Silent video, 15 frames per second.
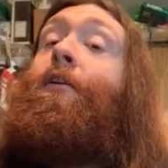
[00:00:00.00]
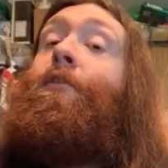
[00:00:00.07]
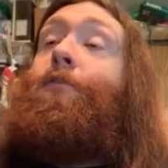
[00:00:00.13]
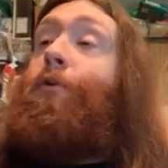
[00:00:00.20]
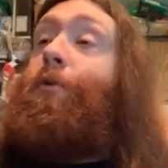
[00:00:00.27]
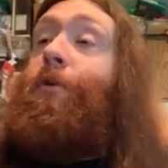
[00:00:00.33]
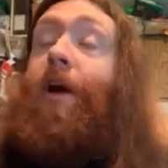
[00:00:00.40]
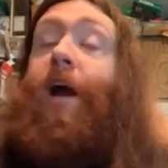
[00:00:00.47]

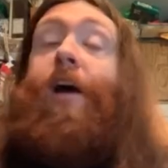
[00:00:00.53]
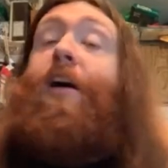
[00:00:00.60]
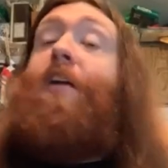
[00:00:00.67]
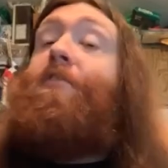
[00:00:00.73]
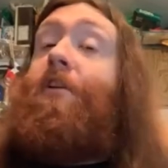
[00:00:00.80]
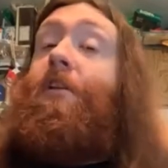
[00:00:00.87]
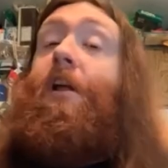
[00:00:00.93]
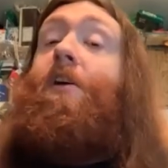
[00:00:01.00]
for
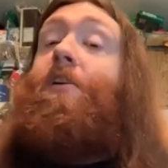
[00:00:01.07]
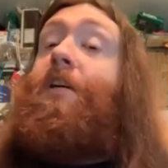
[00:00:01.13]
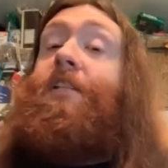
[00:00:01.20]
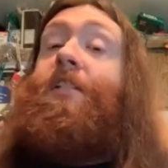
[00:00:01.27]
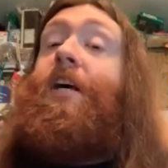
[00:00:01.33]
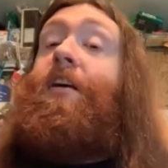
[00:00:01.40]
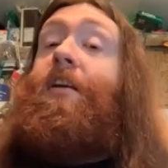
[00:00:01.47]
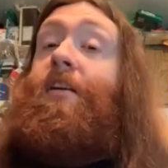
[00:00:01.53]
however long it
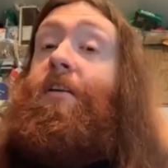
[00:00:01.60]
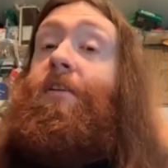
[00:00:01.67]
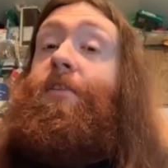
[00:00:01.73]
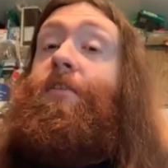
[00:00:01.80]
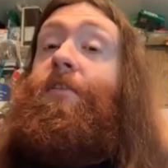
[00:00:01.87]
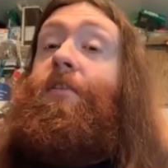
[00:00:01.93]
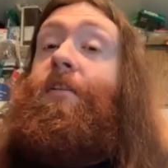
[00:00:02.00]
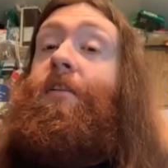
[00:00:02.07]
takes